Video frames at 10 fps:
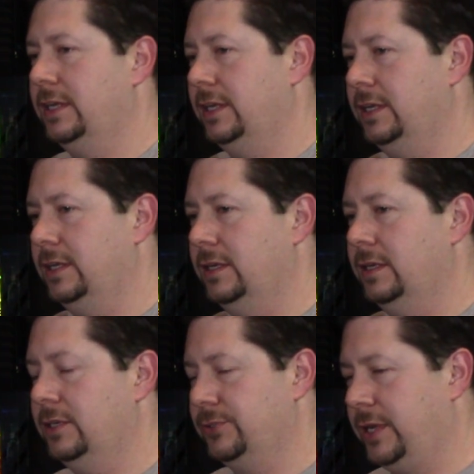And Drayden.
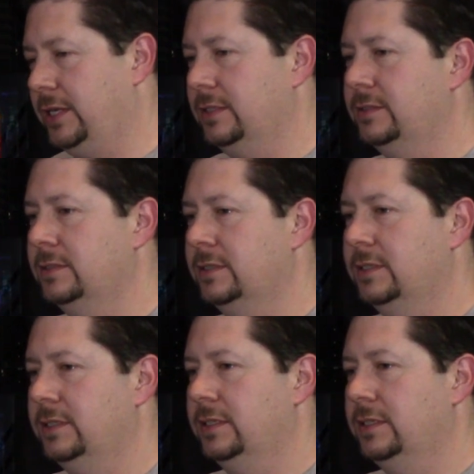And Drayden.
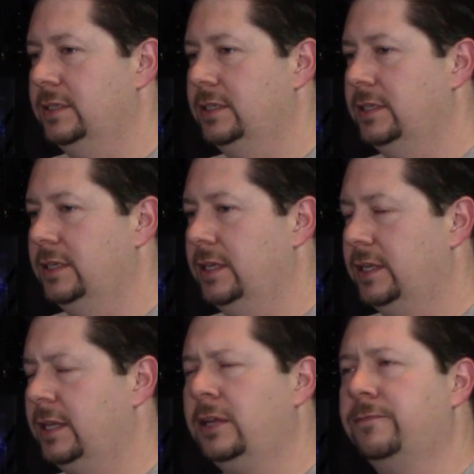I
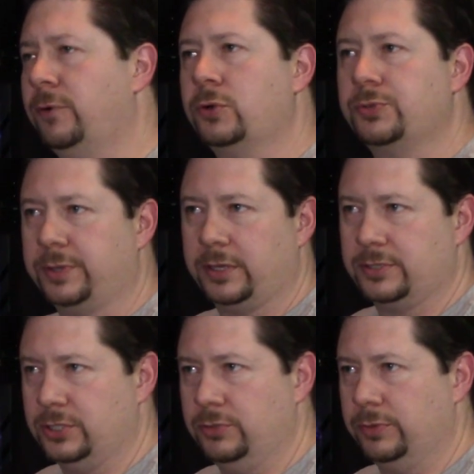think your folks were there
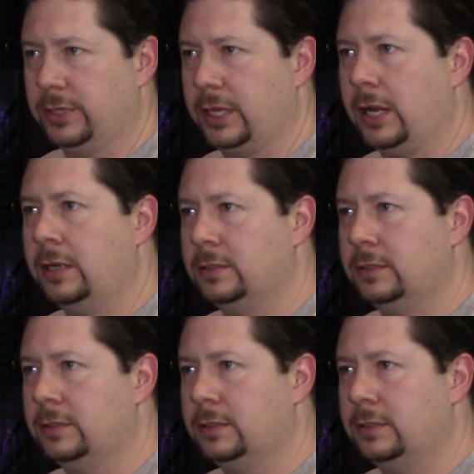too, were they not?